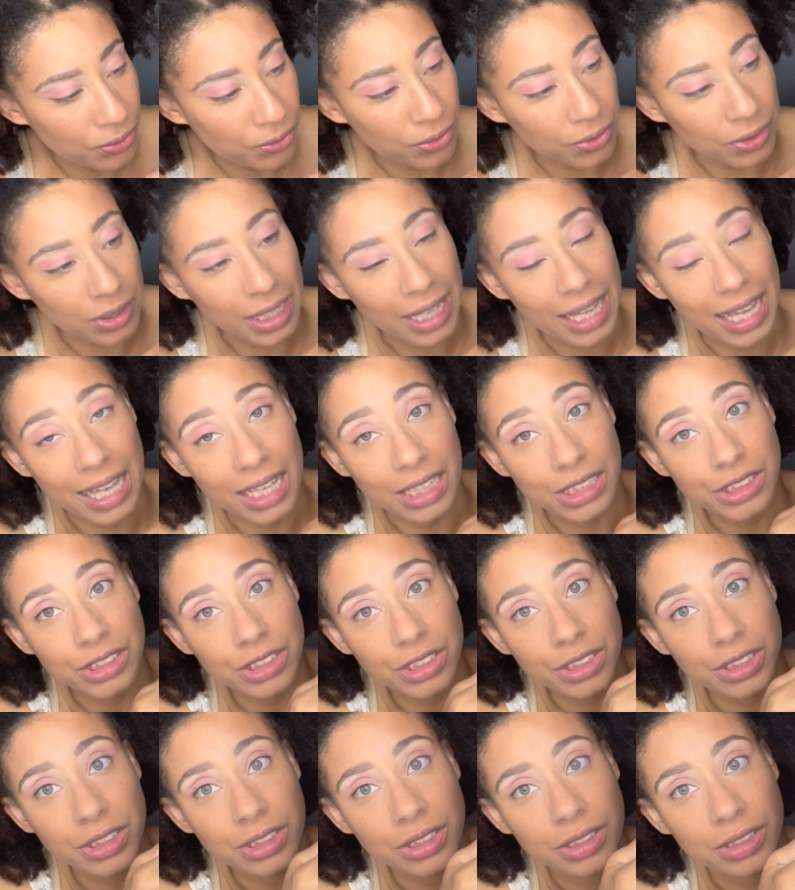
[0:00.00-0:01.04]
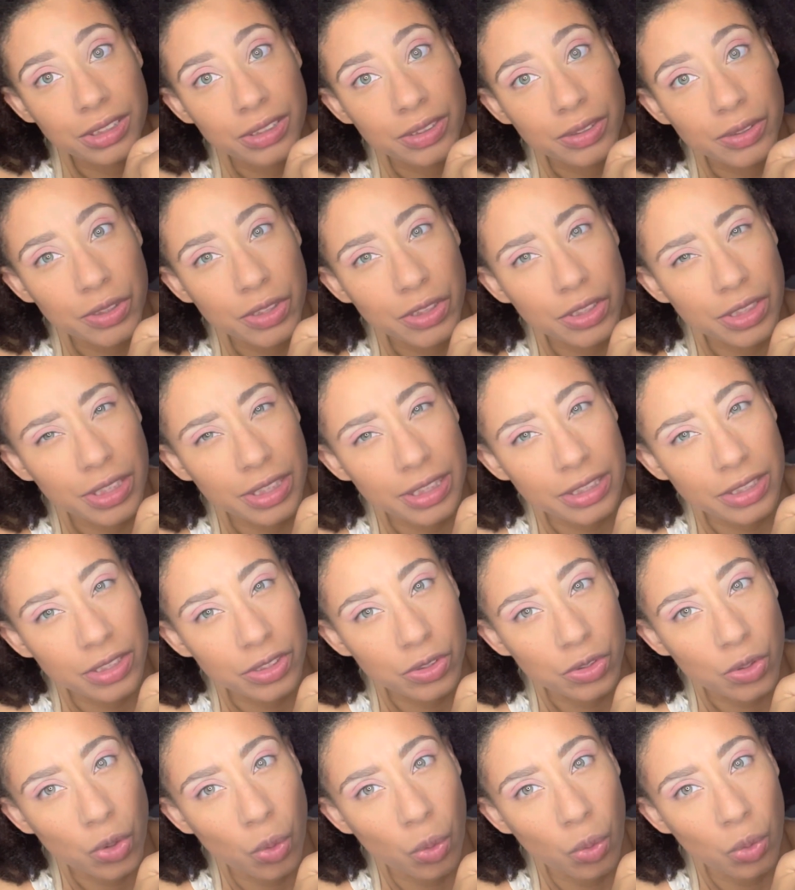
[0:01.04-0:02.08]
Flash, which is like this
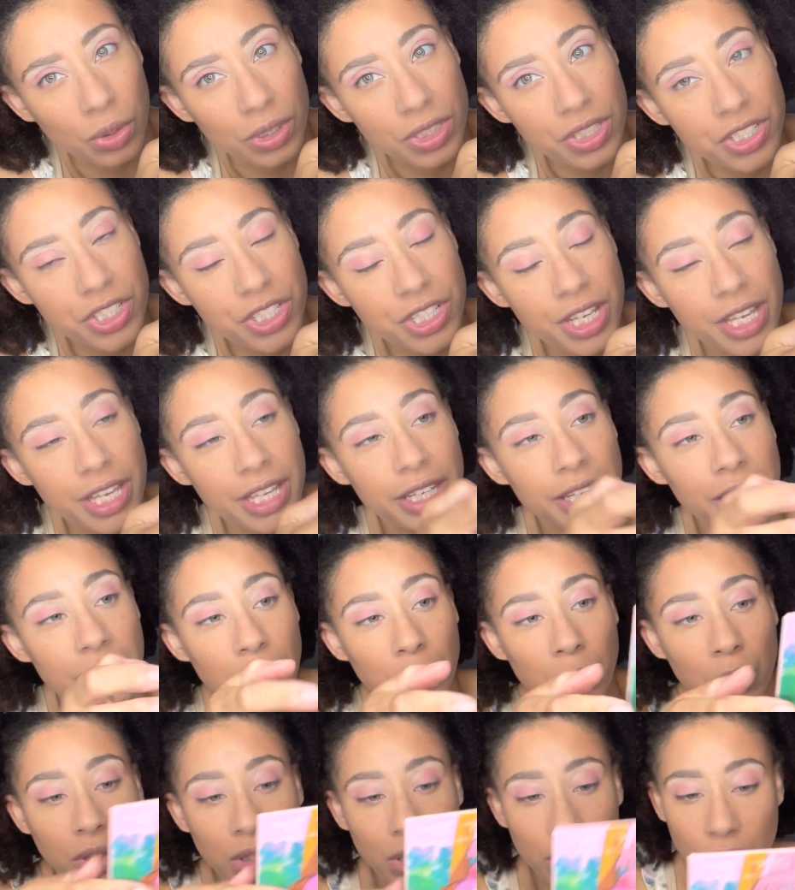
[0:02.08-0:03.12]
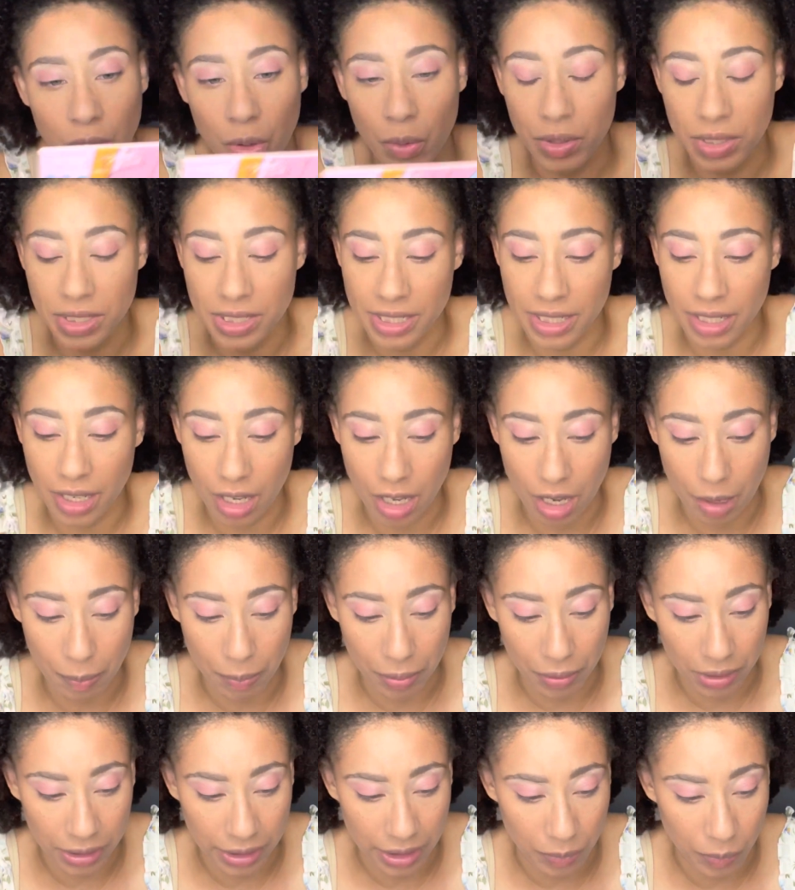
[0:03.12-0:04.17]
golden shade. And I'm gonna go into the
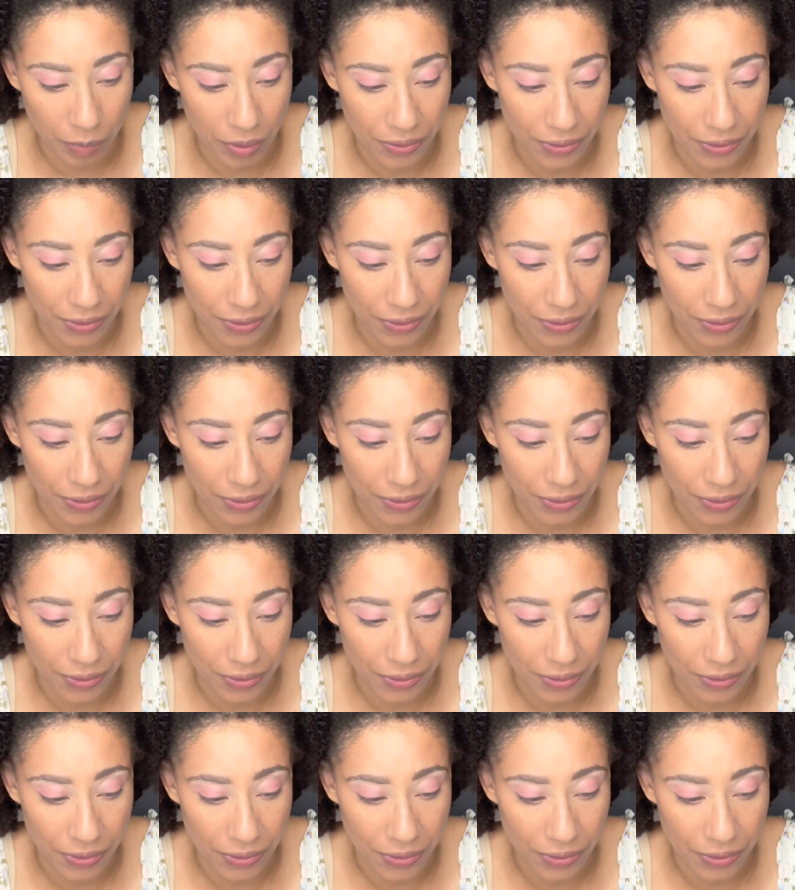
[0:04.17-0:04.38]
upper lid with